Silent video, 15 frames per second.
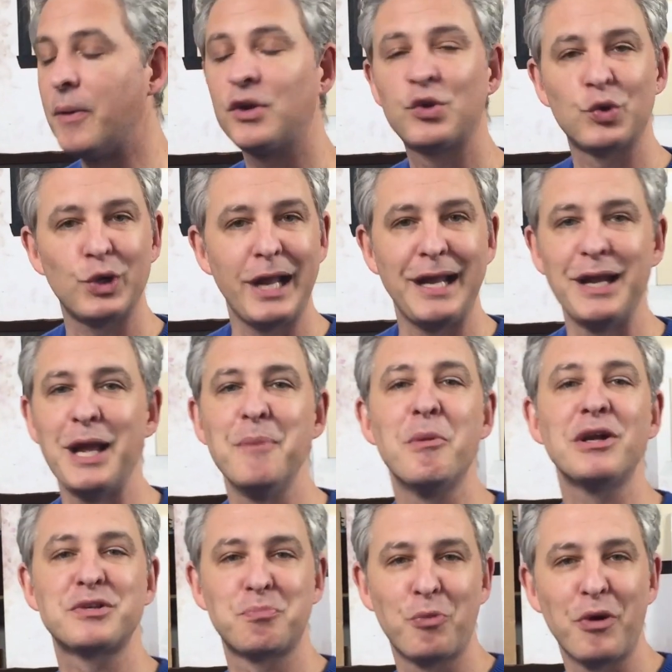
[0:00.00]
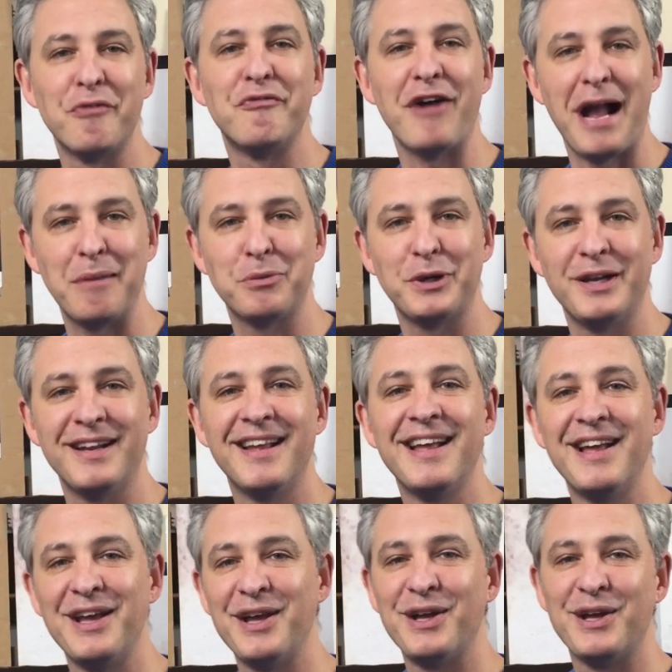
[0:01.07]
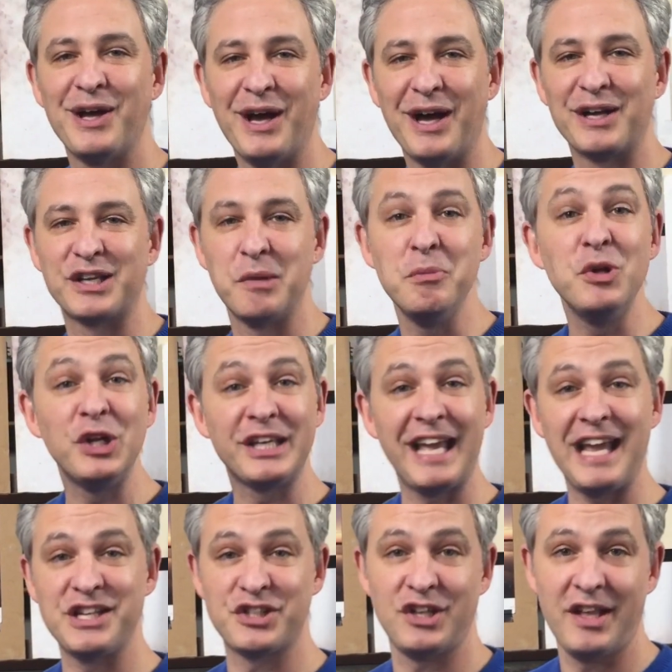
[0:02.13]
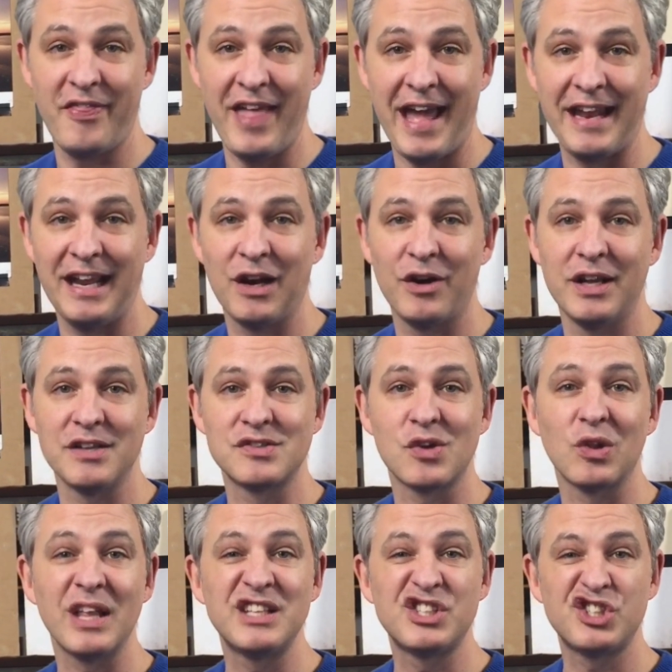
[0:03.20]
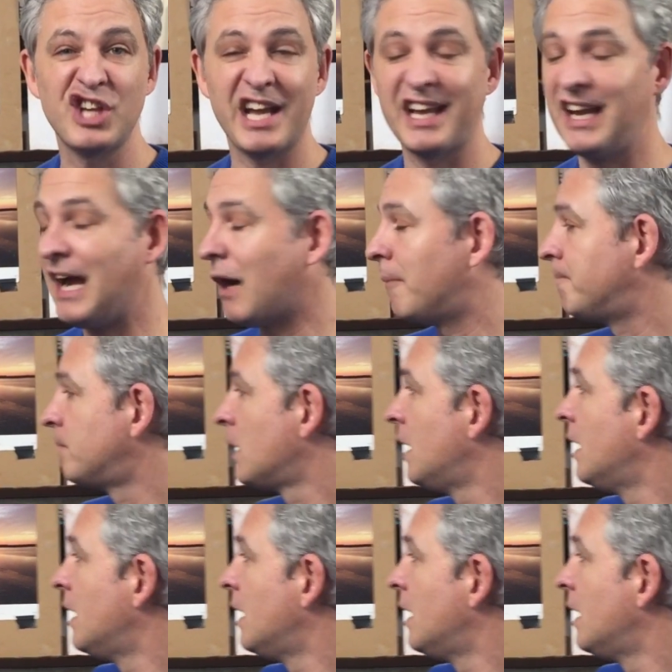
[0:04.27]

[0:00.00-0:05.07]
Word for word: create a much more vibrant communication in that area. So let's check it out.